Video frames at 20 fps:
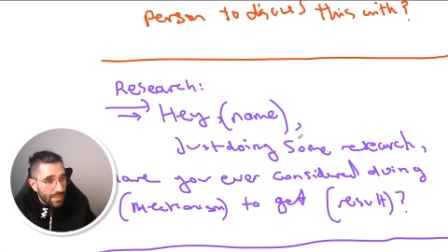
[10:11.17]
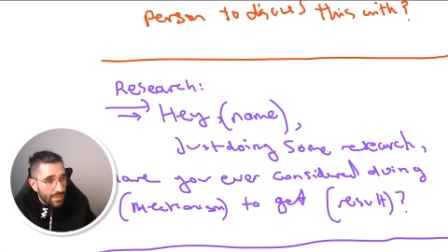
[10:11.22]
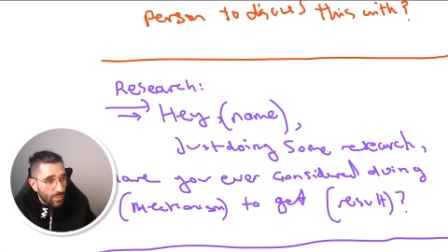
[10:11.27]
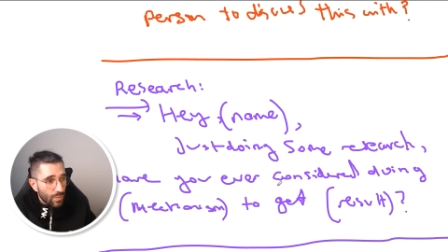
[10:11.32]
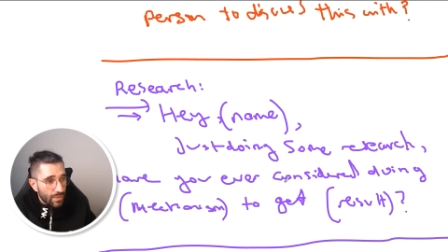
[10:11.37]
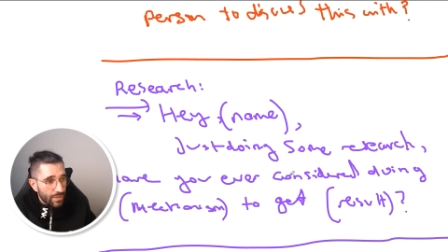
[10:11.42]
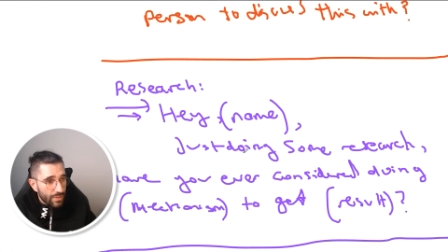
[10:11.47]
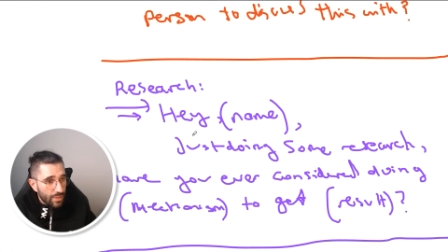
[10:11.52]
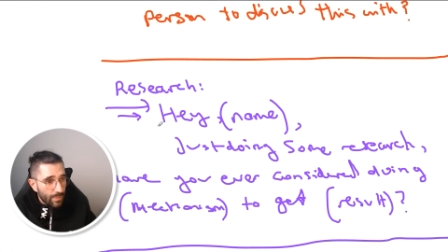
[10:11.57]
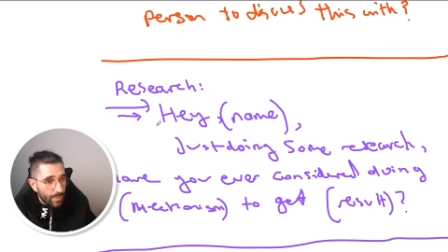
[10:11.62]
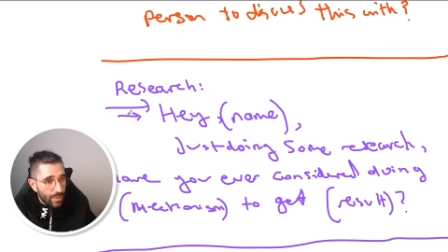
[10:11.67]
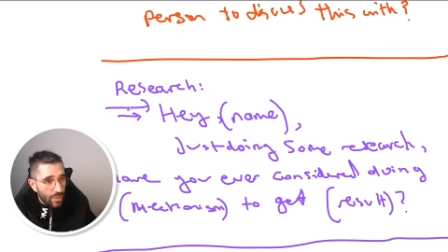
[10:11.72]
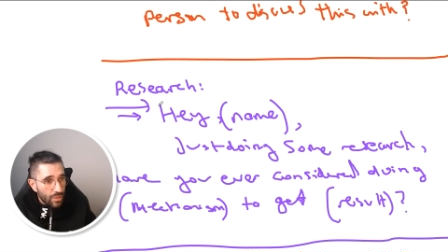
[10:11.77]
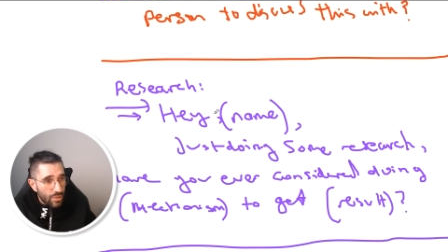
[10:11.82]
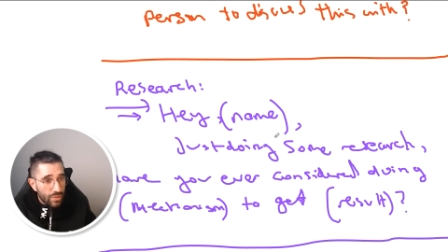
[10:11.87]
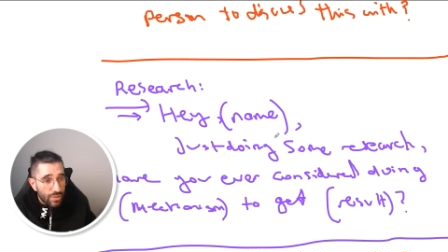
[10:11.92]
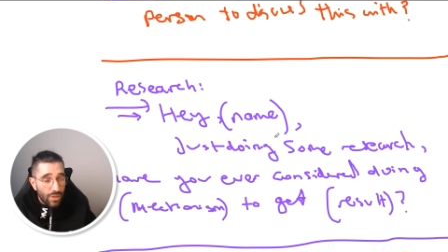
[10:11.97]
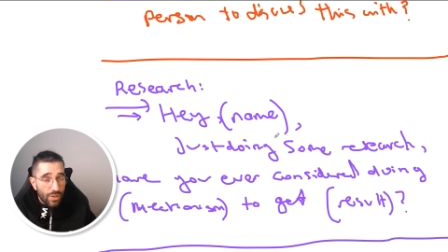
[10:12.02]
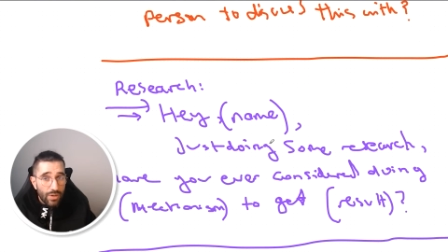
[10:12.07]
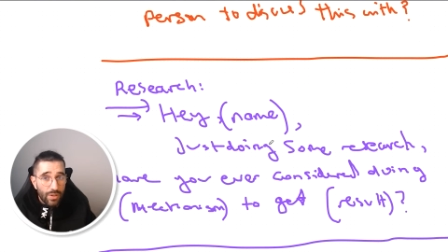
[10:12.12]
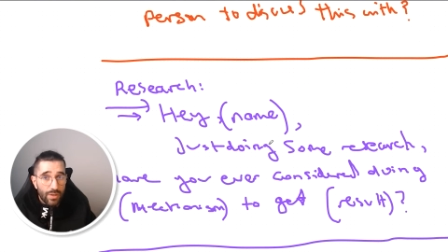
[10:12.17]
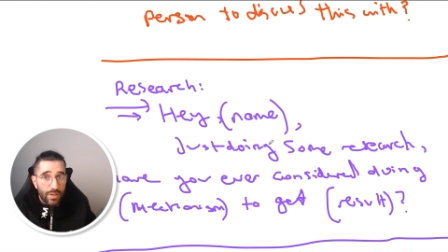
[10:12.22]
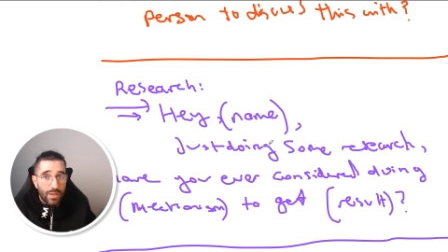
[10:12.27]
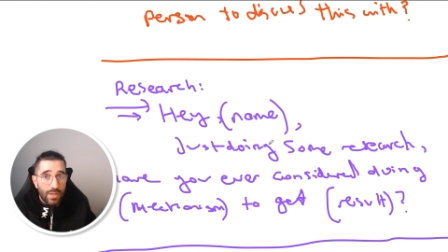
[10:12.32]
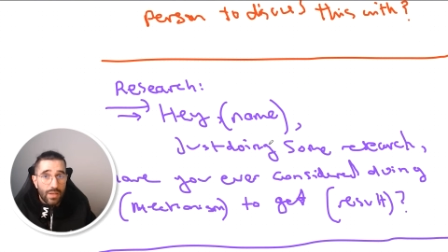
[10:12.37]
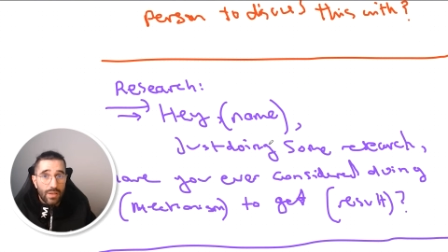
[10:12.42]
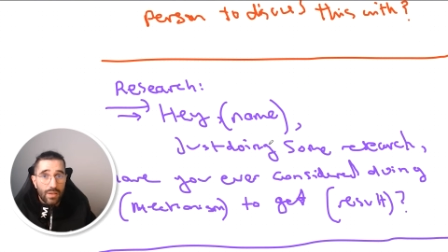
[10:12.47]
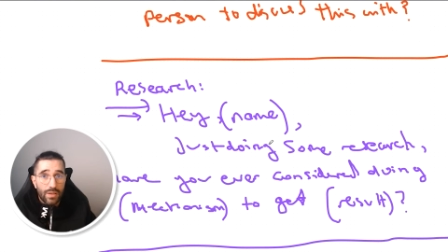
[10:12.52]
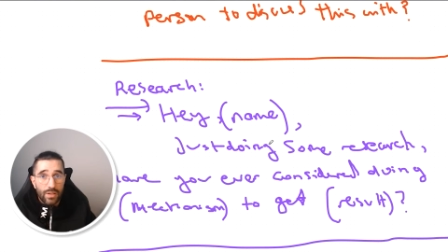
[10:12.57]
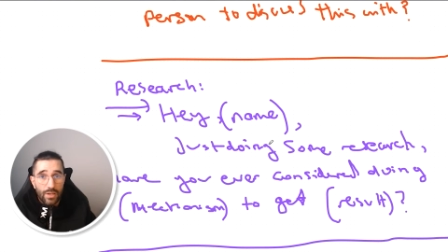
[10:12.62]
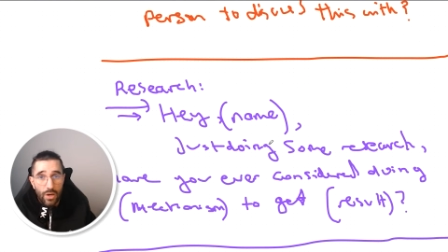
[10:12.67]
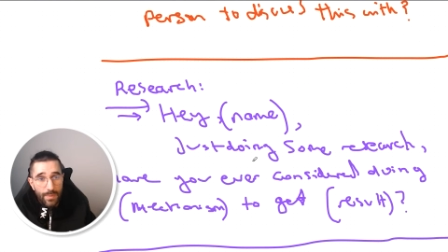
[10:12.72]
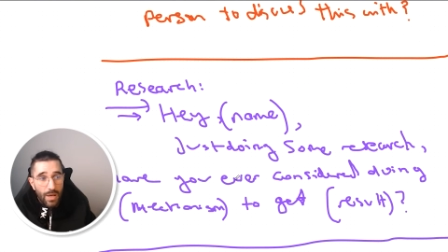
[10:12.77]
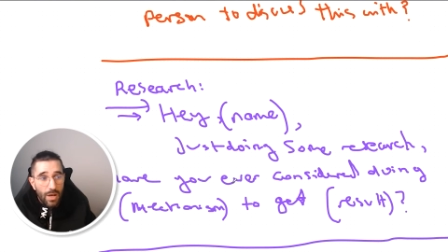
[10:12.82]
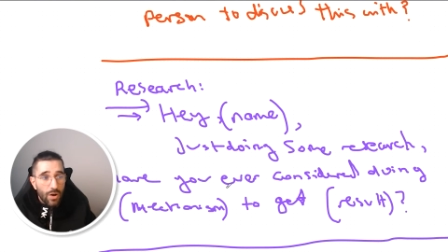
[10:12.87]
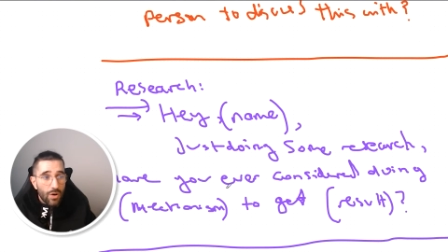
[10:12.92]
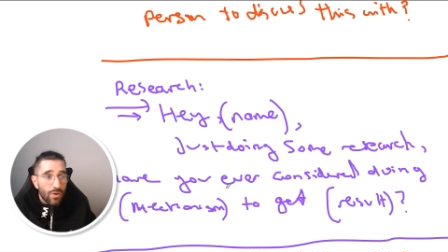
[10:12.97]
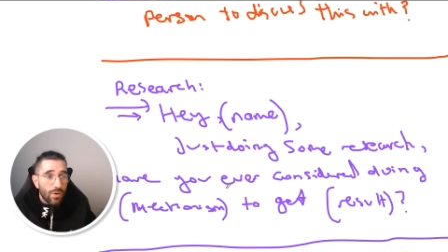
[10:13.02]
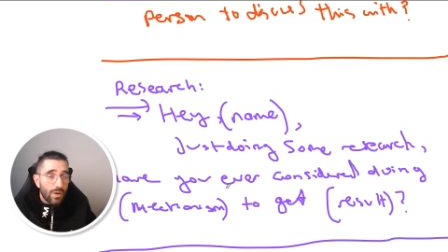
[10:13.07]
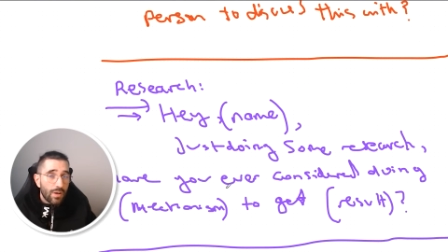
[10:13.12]
And these ones could be used on
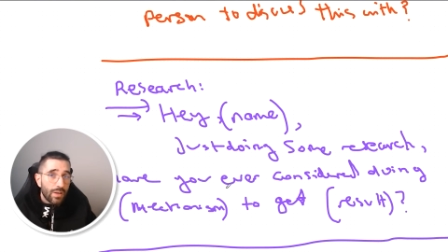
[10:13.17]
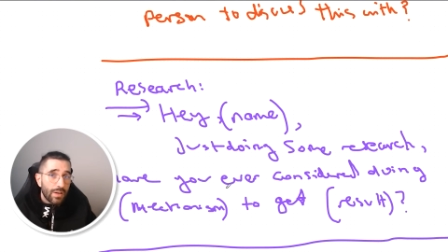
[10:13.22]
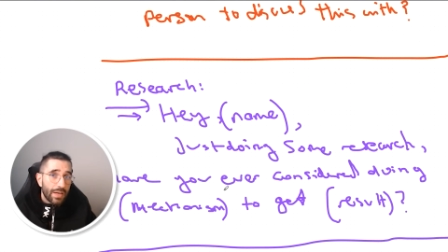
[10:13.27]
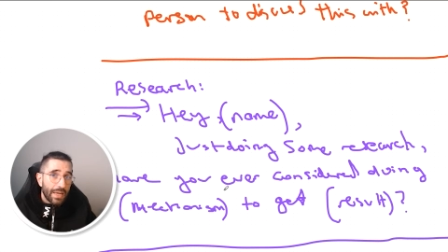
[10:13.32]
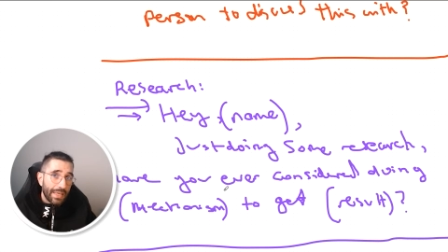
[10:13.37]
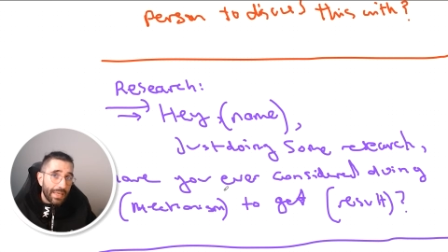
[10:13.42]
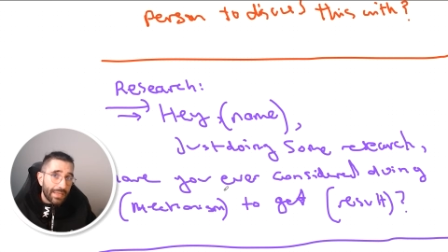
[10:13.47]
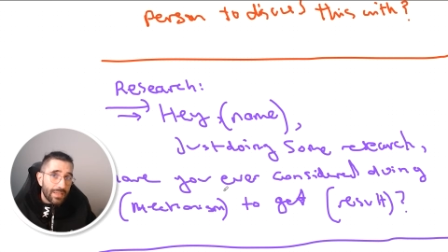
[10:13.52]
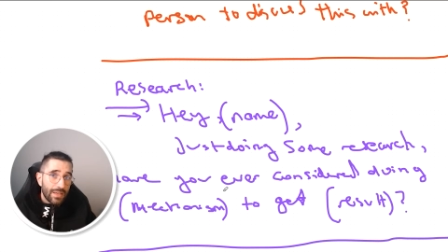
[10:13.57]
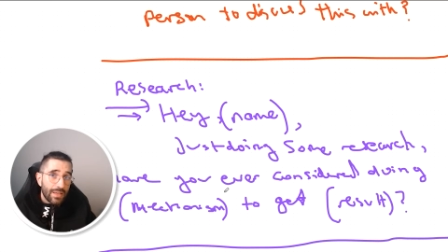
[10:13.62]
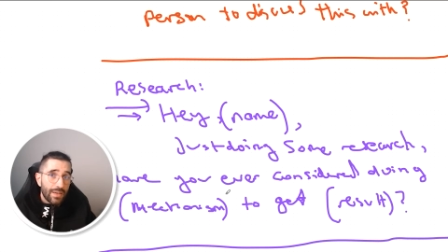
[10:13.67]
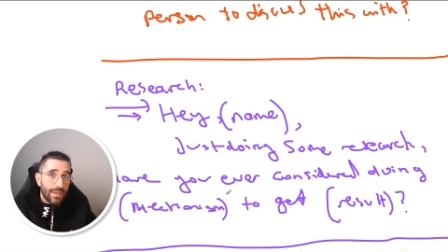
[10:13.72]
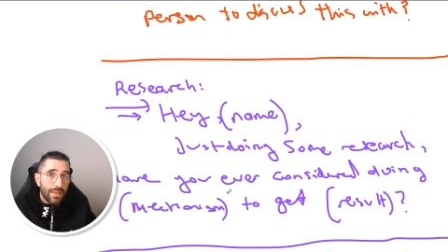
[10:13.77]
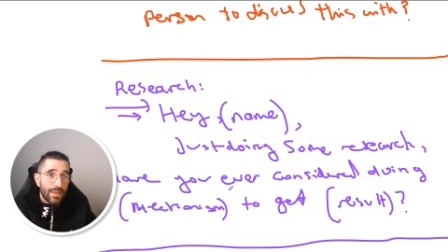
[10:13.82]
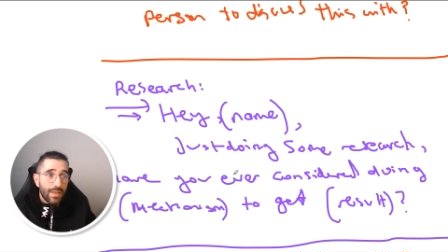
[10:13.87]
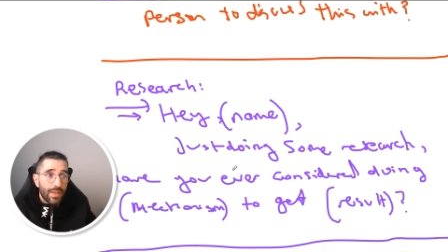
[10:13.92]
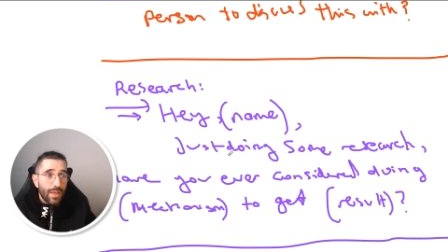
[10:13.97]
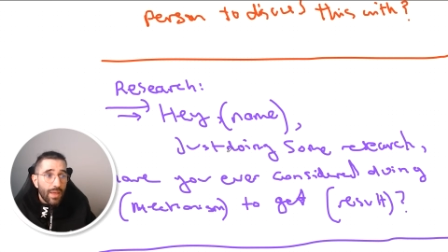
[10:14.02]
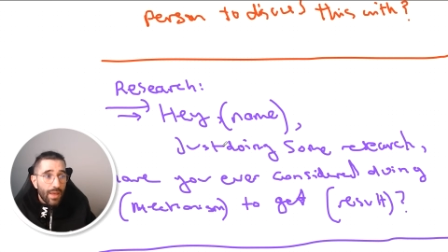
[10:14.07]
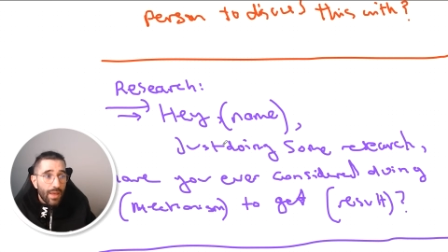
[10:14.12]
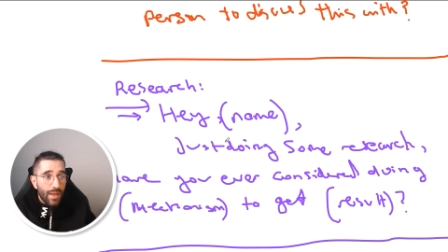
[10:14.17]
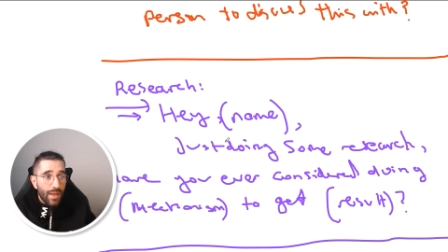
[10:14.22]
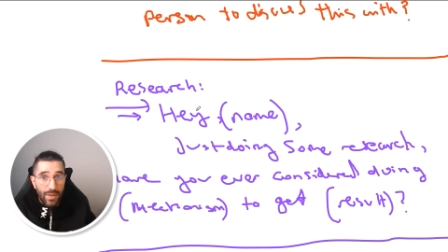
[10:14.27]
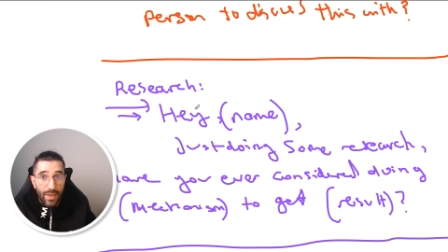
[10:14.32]
cold email, LinkedIn,